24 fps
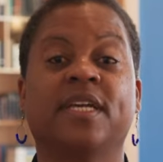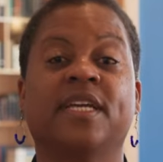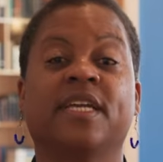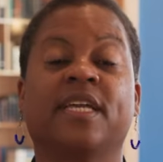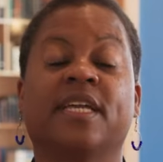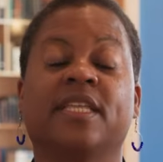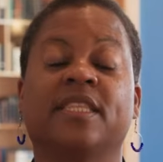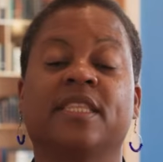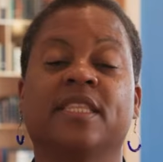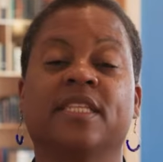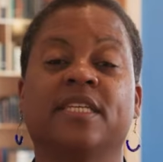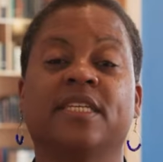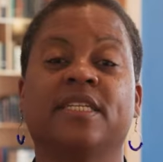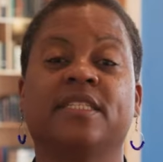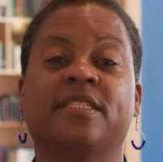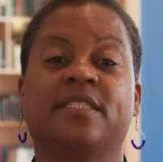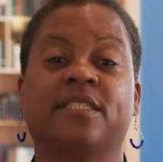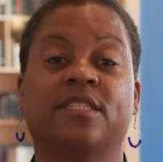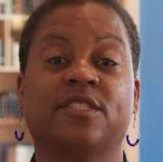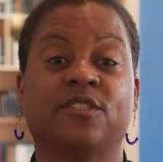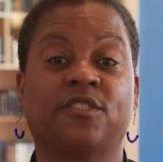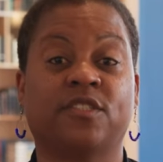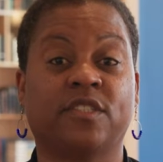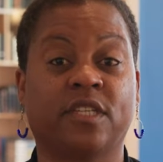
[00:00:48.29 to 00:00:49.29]
can lead
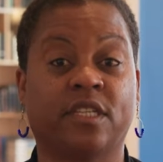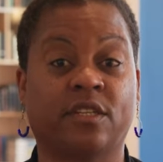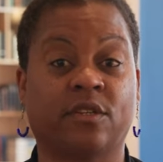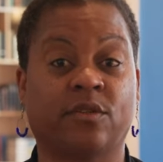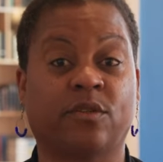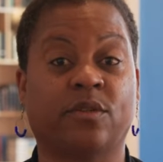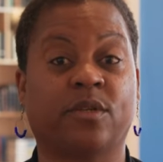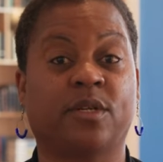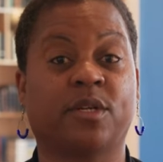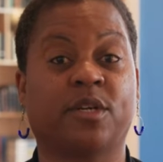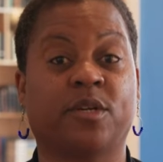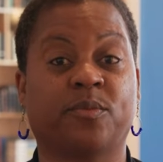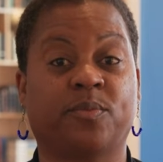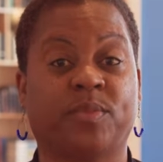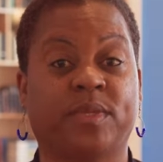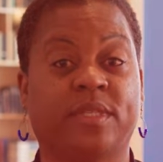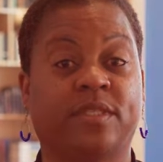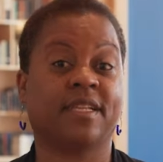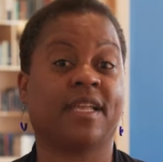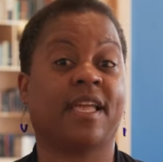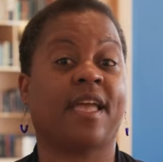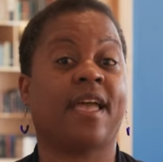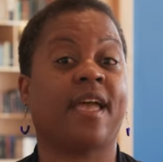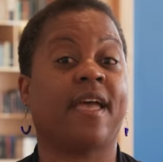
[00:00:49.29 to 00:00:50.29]
to genital
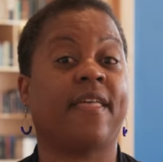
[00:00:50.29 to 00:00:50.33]
herpes.